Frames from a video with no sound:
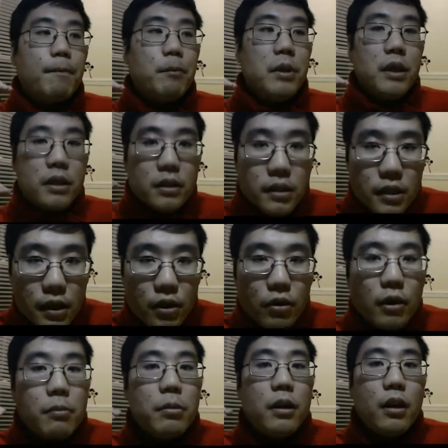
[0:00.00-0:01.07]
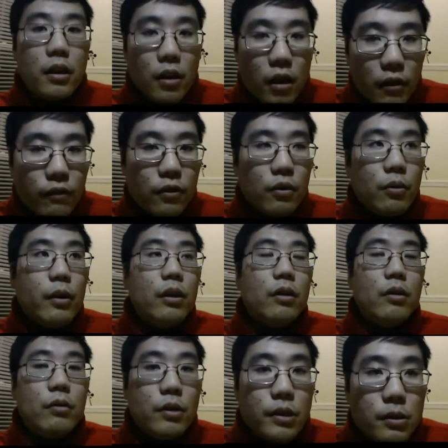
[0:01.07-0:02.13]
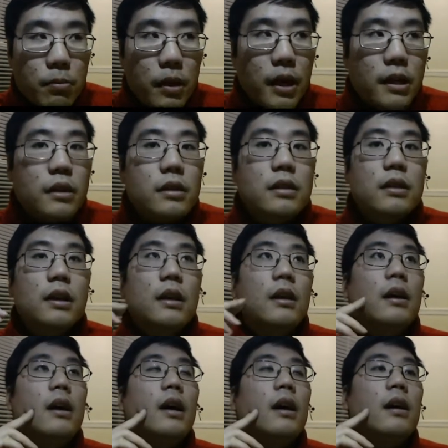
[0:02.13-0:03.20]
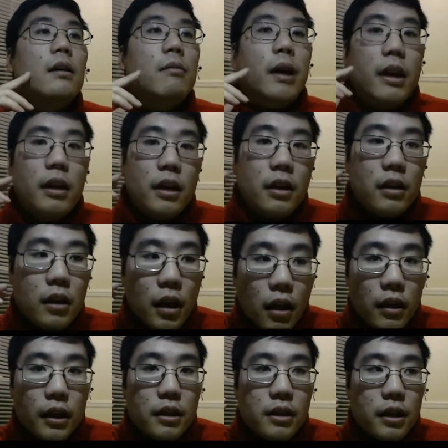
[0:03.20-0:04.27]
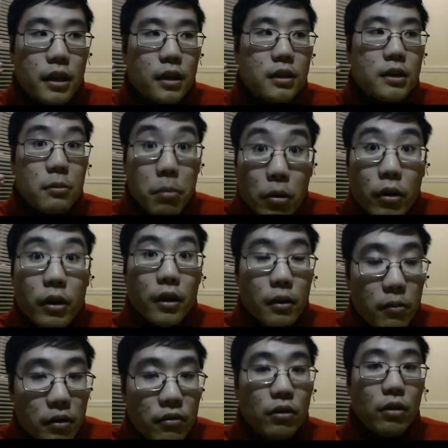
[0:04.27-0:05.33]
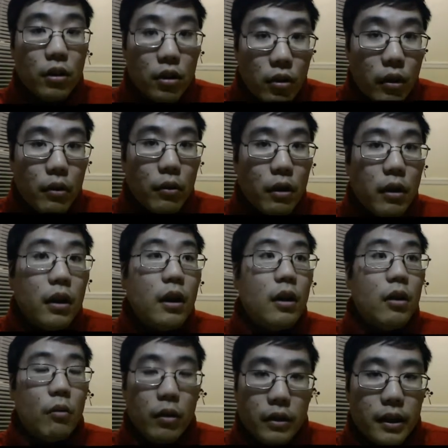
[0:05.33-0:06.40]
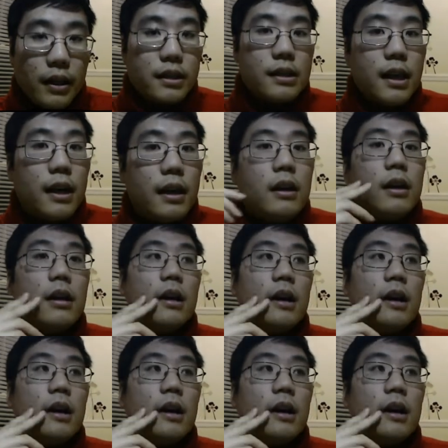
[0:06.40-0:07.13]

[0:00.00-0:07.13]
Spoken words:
Be considerate, be thoughtful with your response, and acknowledge and support them if you agree with what they said,